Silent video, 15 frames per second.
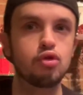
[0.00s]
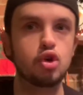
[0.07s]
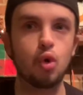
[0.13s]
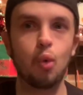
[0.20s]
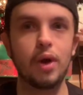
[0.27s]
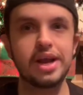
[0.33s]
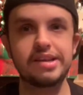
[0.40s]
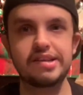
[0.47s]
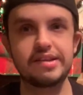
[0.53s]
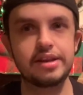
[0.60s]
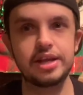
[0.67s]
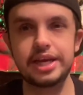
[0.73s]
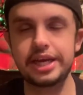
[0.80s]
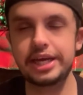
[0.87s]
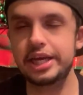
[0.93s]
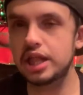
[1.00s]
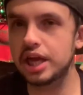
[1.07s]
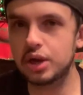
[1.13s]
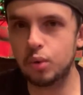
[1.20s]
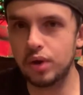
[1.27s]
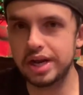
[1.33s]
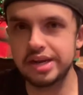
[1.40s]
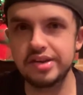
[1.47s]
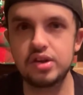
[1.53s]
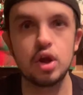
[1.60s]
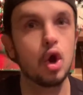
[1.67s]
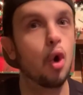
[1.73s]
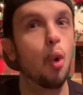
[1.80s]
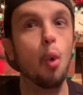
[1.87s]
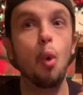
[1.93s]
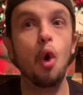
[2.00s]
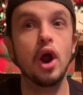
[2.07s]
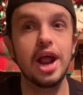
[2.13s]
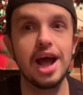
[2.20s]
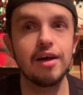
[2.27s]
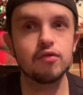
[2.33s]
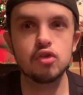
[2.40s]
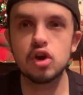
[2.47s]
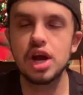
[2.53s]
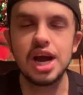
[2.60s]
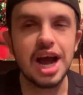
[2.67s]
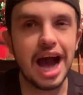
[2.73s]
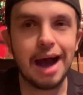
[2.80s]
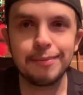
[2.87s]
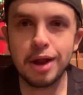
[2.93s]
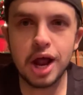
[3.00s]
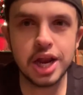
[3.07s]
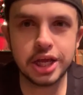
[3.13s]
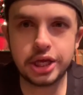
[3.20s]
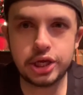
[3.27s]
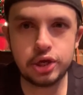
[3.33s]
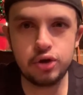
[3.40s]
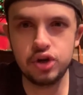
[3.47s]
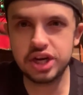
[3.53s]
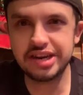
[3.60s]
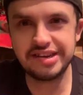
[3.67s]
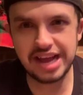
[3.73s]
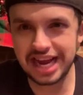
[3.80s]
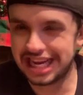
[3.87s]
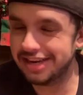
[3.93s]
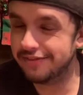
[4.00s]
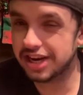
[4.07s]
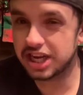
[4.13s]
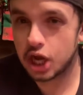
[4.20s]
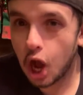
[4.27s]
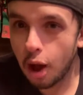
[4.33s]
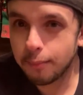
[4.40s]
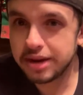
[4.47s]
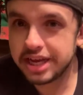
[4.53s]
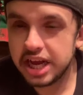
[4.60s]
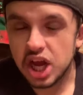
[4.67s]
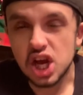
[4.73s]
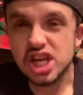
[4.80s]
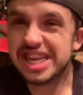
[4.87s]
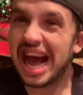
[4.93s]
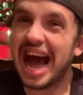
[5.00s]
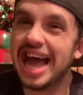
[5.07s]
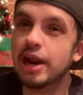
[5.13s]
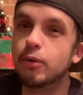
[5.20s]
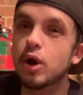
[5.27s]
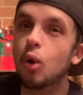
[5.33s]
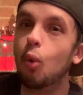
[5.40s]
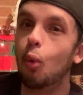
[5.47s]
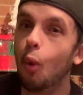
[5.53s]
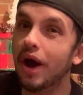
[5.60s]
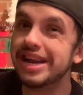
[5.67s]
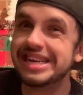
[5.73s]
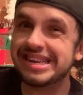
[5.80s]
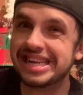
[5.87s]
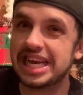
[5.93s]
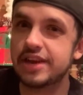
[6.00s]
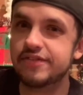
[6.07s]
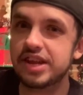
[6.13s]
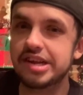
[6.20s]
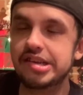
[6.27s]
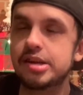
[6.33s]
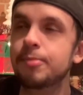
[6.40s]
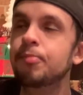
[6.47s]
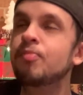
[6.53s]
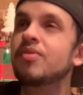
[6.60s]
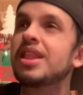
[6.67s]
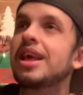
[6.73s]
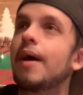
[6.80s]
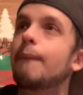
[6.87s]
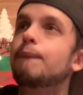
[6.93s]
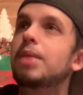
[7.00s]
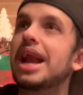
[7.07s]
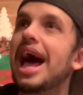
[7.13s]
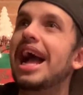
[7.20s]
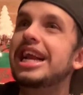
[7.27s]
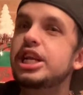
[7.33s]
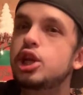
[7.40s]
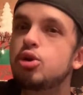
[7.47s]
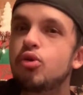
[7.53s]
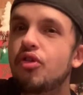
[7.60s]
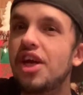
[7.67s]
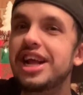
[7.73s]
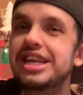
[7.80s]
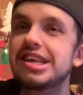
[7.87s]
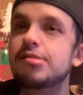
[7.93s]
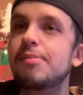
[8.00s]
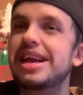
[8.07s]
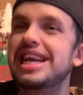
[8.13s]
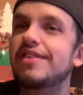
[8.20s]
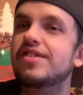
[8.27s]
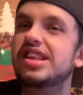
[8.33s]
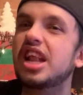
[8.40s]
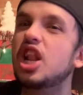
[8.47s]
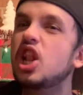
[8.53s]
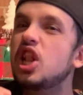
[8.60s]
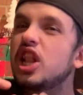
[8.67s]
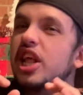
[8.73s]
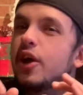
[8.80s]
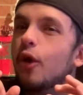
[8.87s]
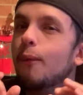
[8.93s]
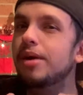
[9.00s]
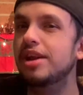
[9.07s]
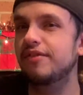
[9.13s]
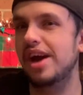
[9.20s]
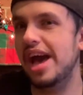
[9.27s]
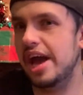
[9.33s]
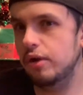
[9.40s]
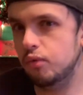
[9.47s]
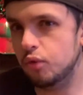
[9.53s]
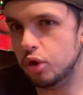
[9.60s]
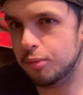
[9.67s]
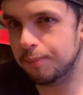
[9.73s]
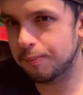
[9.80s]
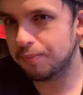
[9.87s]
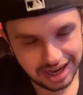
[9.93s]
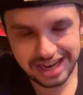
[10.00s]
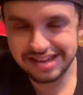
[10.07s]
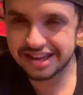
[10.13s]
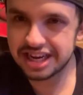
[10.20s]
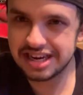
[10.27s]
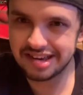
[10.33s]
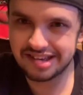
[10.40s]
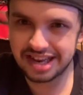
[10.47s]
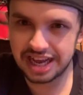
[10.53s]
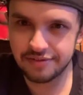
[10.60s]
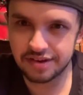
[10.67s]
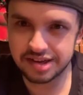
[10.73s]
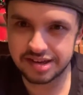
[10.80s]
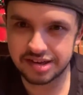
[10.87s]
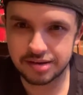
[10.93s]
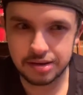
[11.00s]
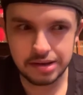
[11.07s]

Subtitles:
Twist, e-liquids, whatever. I'm not a huge executive in the company, so I don't know what this gives us, but I do think this may give us a little bit of a headroom. Is it going to save us?